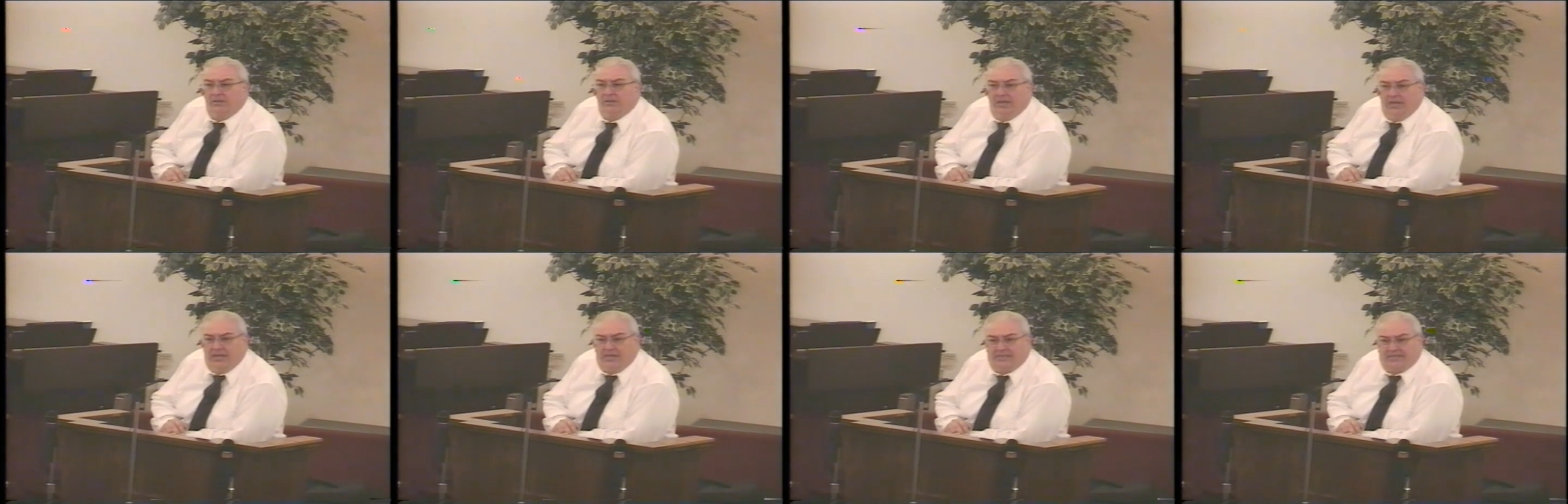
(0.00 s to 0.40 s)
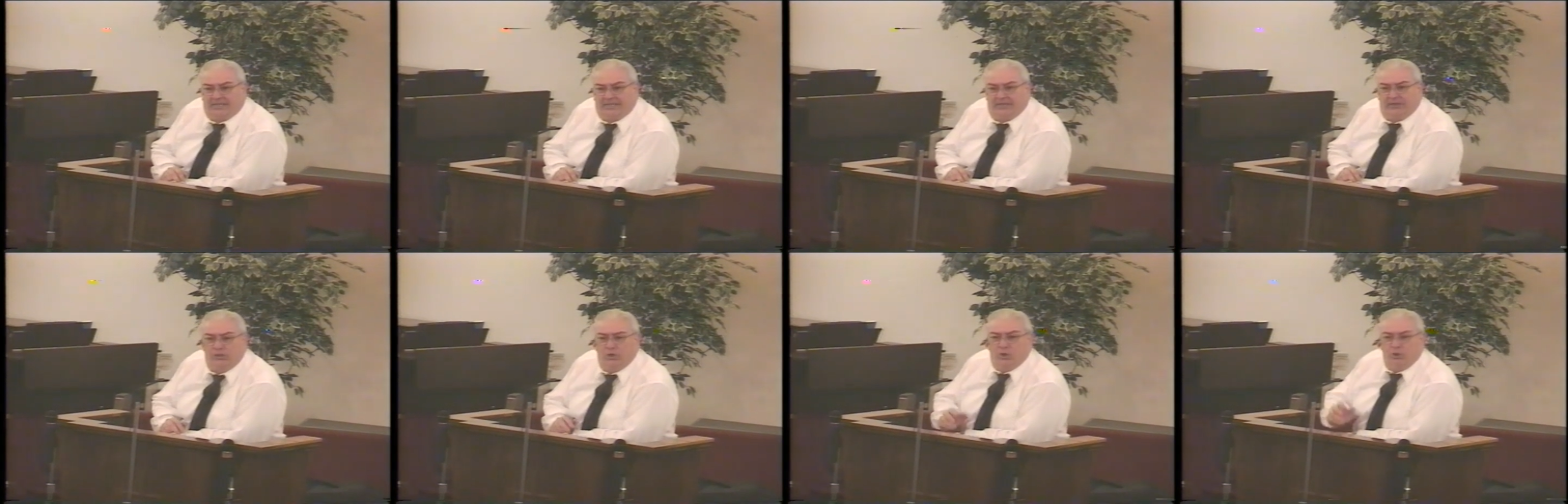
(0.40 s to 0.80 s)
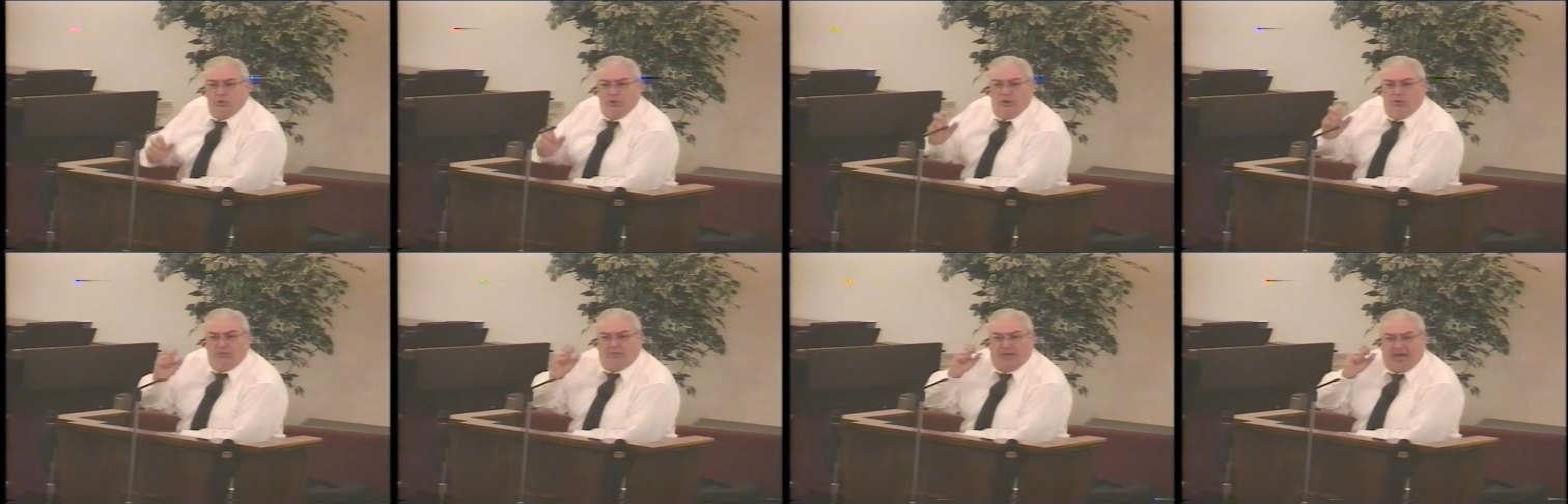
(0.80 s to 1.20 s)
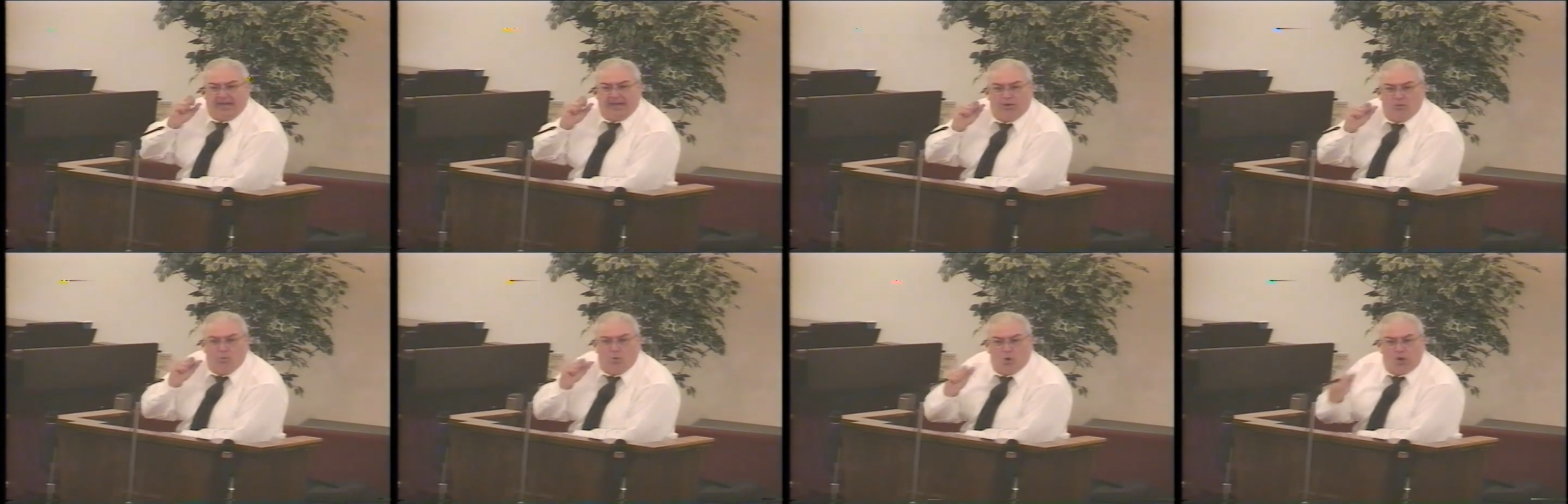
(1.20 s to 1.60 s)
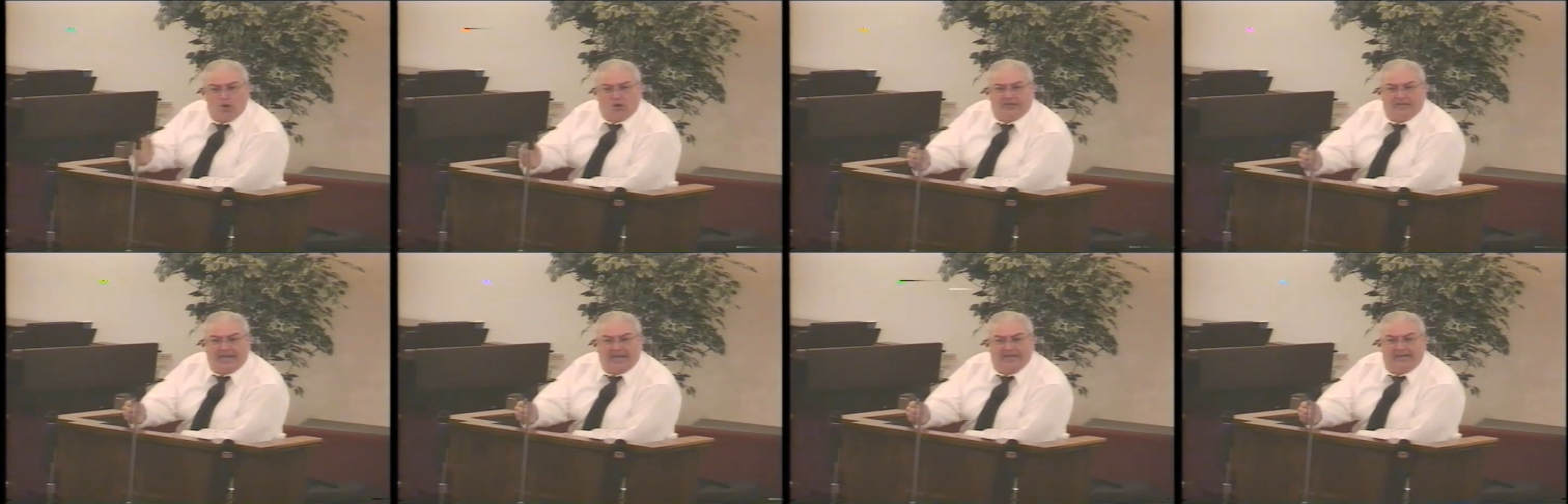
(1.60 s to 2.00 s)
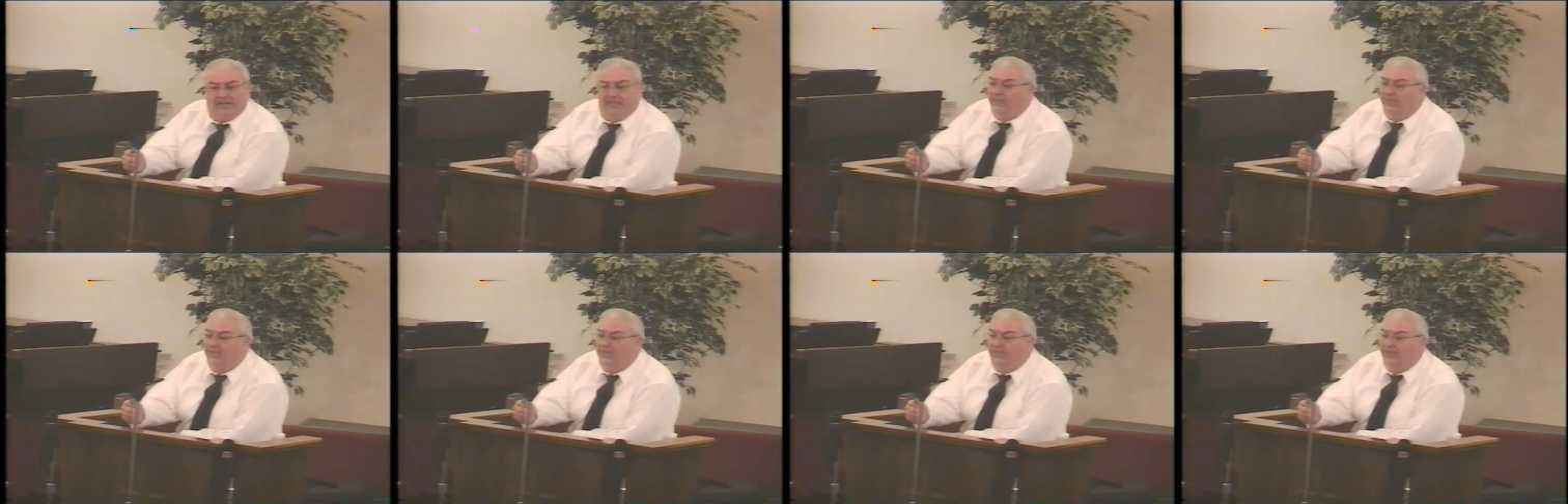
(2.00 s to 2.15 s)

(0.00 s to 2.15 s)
Listen, you've got to work at